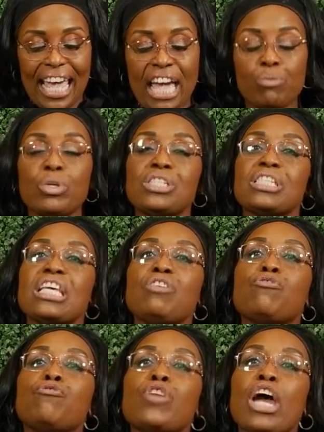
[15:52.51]
and
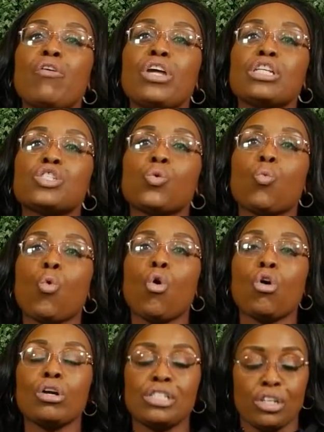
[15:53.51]
received various
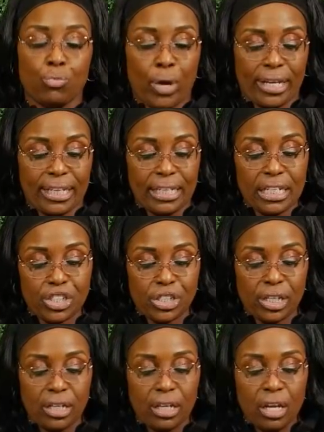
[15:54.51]
awards and
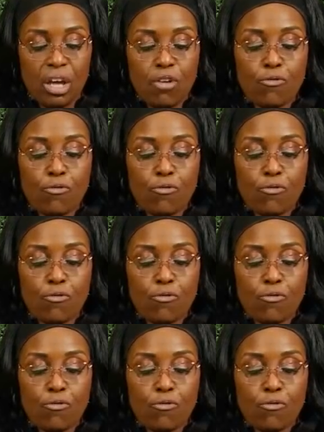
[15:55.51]
recognition